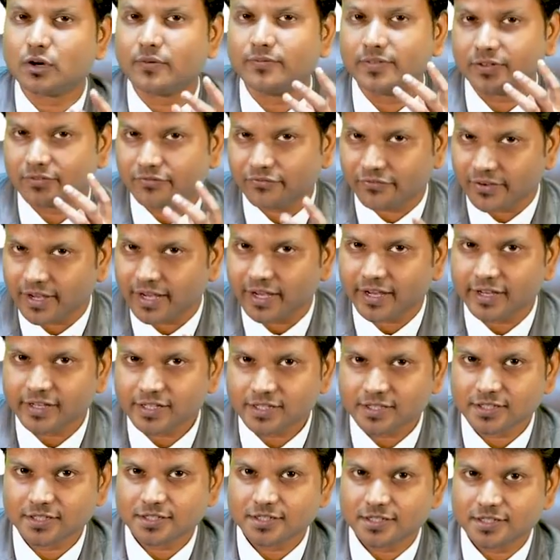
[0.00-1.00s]
of the
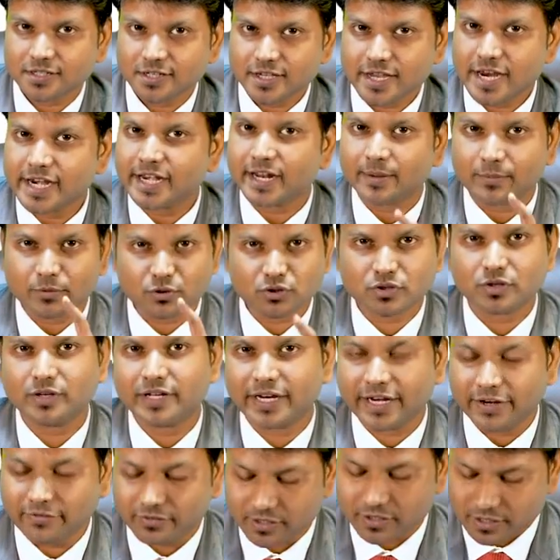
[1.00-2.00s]
face, it amounts to
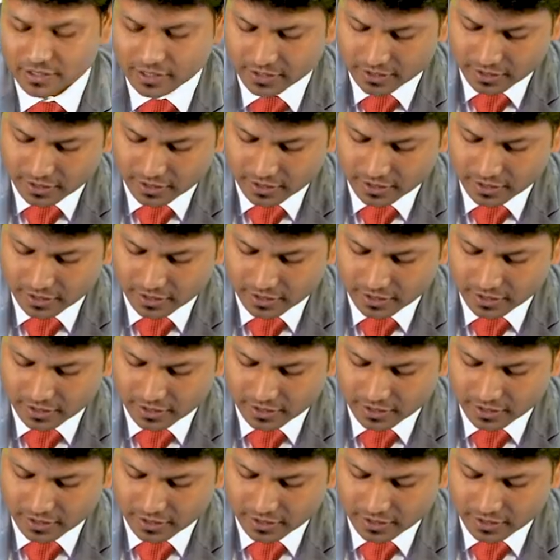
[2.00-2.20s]
grievous